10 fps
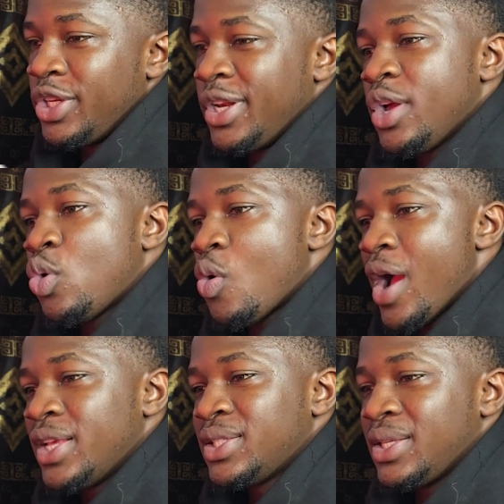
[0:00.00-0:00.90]
it didn't
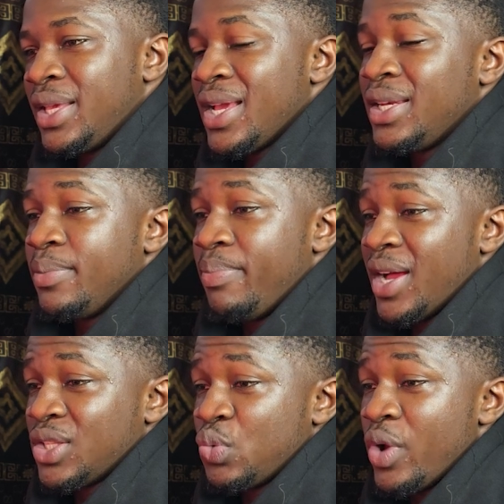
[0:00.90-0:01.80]
quite get the
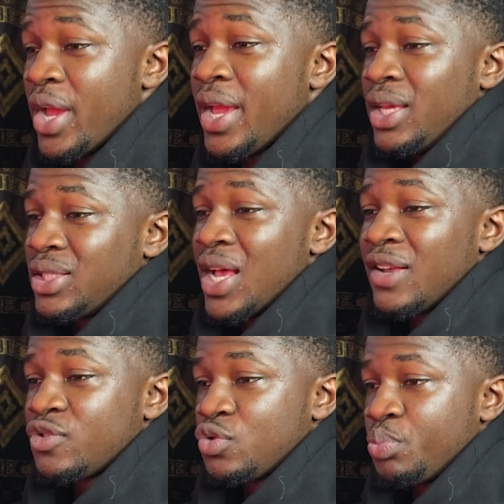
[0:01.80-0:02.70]
part where it
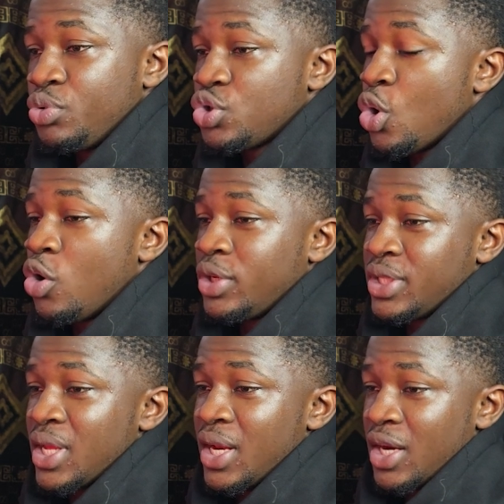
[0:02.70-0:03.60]
has to put all the
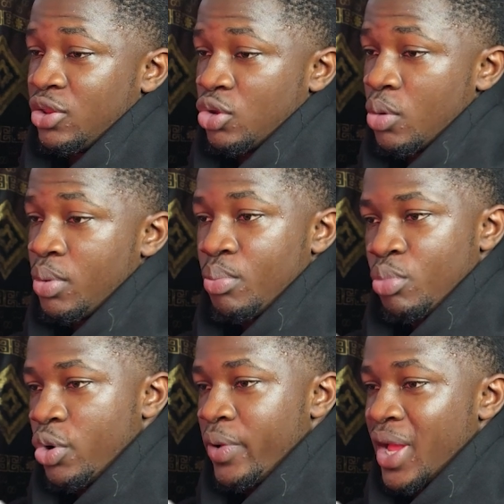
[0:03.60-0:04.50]
sand at the top,
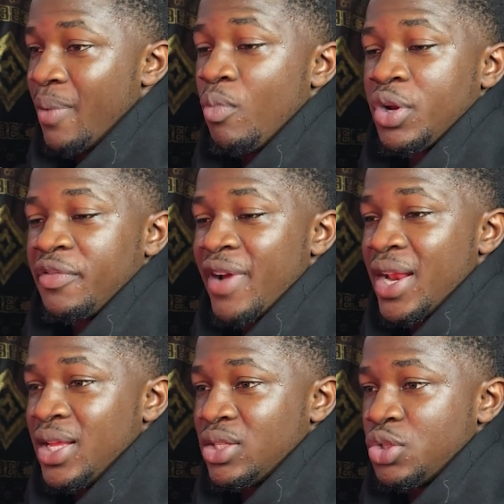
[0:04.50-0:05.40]
but we can
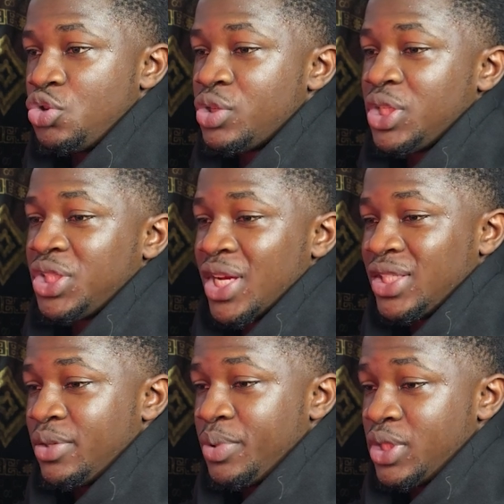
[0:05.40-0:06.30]
modify this using
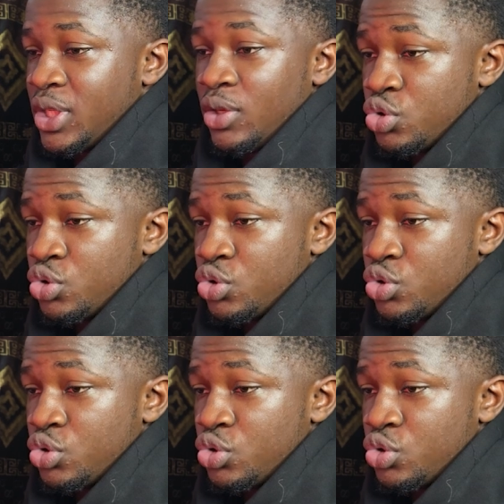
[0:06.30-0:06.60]
ChatGPT.